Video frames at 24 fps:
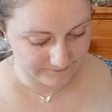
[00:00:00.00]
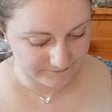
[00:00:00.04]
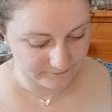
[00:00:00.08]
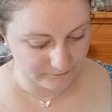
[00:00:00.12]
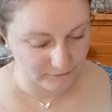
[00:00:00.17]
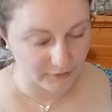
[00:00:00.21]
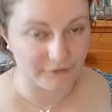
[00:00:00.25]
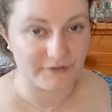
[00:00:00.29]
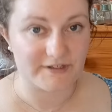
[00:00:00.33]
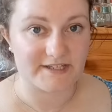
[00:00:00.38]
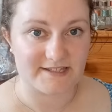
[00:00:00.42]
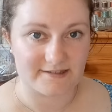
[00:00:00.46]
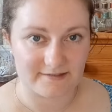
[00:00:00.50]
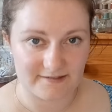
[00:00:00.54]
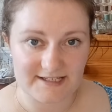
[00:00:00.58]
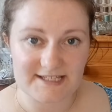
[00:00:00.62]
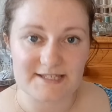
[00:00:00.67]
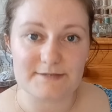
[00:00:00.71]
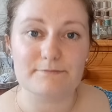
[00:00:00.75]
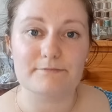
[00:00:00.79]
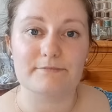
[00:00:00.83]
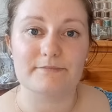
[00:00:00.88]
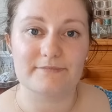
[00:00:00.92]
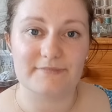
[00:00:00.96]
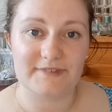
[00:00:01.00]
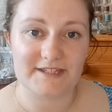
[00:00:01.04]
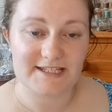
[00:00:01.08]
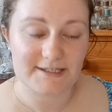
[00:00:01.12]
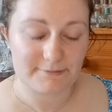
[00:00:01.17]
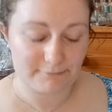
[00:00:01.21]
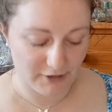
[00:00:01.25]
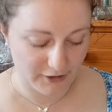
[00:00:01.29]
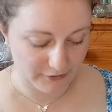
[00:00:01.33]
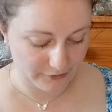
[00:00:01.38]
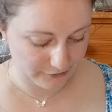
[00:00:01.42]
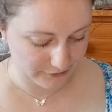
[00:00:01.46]
Well, this this this
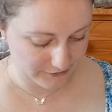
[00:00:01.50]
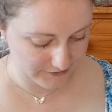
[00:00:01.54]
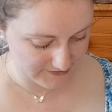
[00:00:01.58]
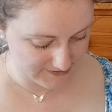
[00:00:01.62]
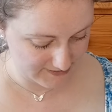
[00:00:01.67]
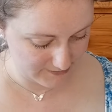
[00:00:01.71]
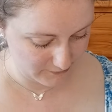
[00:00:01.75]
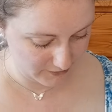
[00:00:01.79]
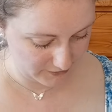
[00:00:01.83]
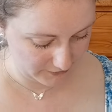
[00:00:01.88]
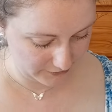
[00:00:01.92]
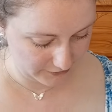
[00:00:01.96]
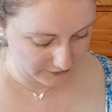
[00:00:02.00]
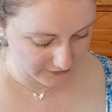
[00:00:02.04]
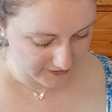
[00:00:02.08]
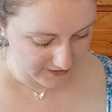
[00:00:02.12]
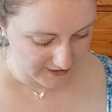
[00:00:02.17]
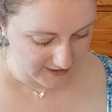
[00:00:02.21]
month is the month.